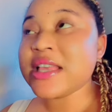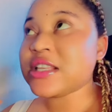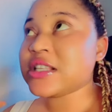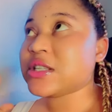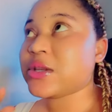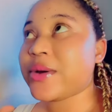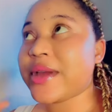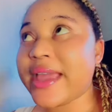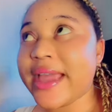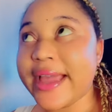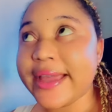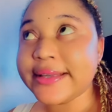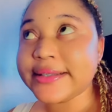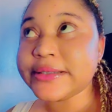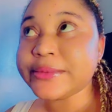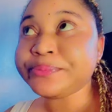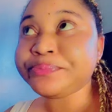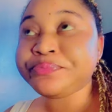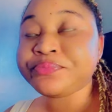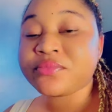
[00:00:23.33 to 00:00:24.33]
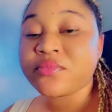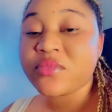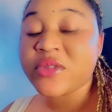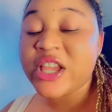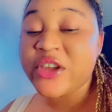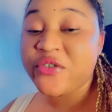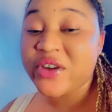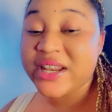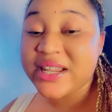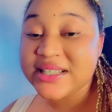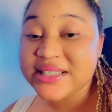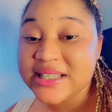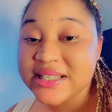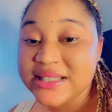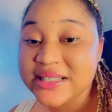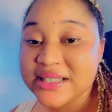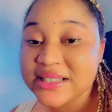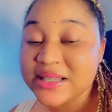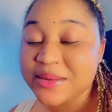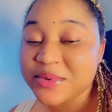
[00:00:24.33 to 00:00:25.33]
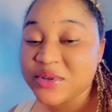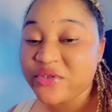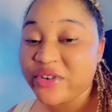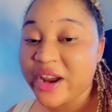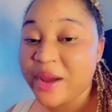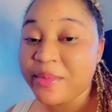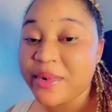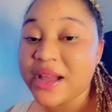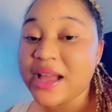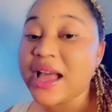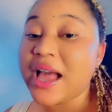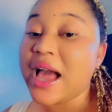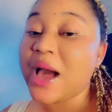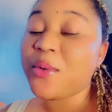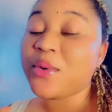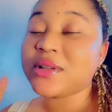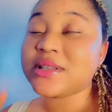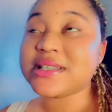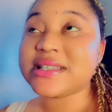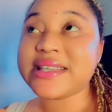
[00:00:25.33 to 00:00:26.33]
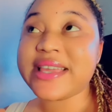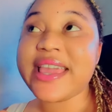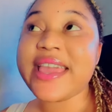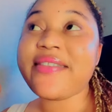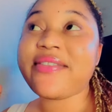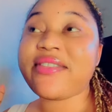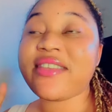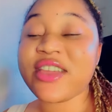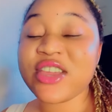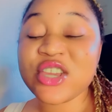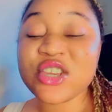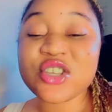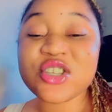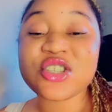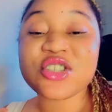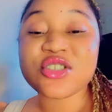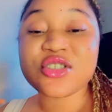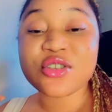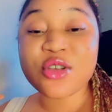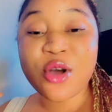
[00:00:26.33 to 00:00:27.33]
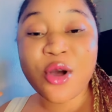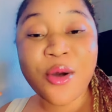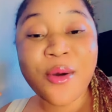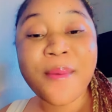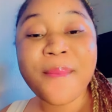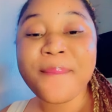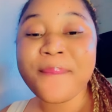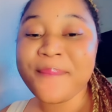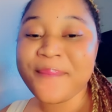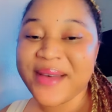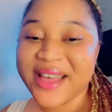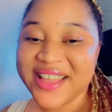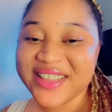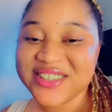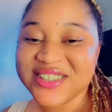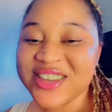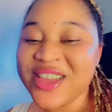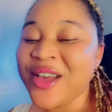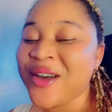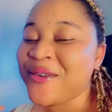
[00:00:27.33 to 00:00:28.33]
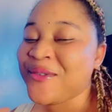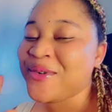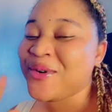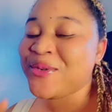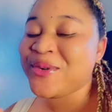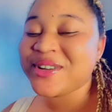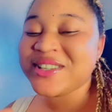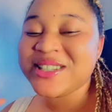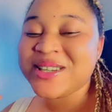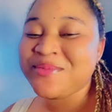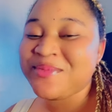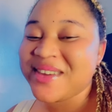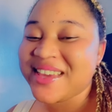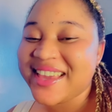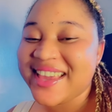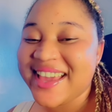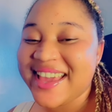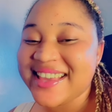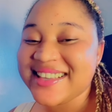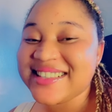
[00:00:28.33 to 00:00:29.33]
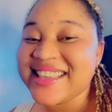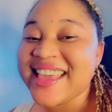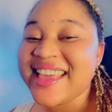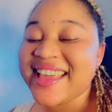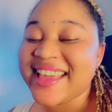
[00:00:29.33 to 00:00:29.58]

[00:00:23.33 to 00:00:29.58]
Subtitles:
So guys, if you're an existing subscriber, I want to say thank you so much for watching me, guys.